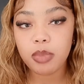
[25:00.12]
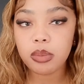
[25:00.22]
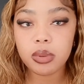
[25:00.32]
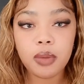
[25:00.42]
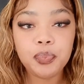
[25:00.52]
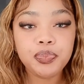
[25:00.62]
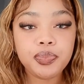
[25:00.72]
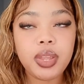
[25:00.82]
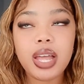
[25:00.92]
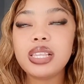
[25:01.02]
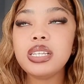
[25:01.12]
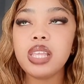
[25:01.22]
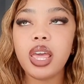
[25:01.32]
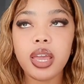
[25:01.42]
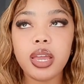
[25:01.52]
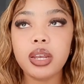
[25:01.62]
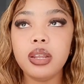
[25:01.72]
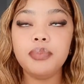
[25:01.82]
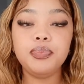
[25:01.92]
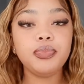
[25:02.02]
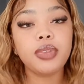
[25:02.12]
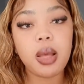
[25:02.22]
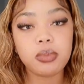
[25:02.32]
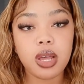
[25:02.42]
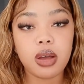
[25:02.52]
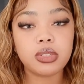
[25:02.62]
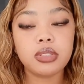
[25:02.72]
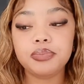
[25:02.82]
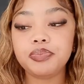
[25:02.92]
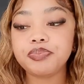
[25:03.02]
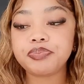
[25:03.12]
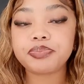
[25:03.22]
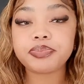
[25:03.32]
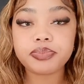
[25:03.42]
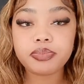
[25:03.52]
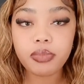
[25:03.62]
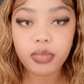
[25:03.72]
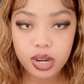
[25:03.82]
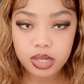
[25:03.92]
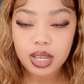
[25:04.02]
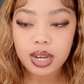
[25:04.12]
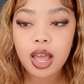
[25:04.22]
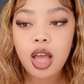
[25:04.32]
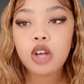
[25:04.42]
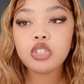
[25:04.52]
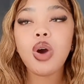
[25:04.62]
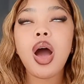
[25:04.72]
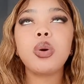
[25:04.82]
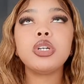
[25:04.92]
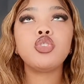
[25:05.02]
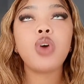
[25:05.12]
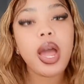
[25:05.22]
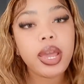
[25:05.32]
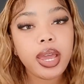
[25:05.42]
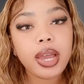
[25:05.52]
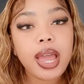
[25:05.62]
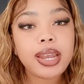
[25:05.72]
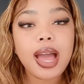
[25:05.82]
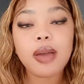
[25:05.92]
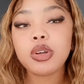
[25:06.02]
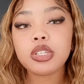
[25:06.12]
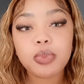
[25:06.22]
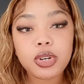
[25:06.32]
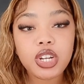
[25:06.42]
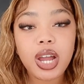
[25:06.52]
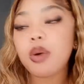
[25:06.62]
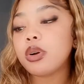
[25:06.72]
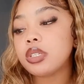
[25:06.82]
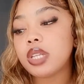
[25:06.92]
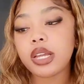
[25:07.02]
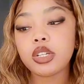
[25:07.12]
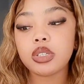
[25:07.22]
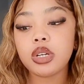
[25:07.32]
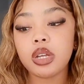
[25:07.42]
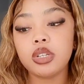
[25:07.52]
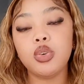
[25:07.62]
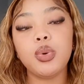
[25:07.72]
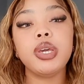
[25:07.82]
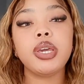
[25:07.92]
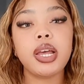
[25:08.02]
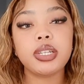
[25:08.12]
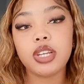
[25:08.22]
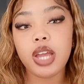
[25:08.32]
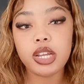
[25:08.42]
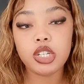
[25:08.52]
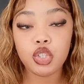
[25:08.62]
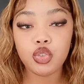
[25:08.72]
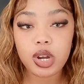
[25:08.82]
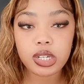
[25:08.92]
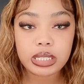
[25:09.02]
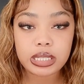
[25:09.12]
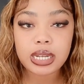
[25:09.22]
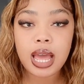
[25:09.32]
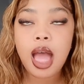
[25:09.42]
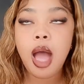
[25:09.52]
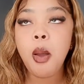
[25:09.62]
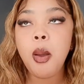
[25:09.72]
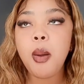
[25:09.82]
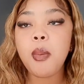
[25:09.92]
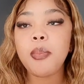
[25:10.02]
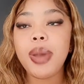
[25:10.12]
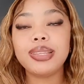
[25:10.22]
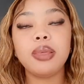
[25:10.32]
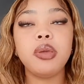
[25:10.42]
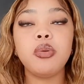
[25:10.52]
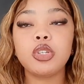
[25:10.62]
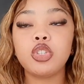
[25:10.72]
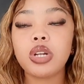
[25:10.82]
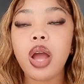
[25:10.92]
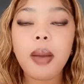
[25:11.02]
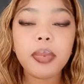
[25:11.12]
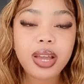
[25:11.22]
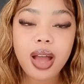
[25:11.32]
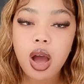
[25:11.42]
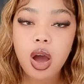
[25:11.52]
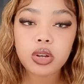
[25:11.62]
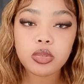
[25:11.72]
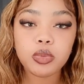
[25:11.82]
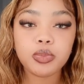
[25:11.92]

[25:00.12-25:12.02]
baby, at least the head, comes out. Understand? So I was trying and I was pushing, I was like doing as instructed, but the baby was not coming out.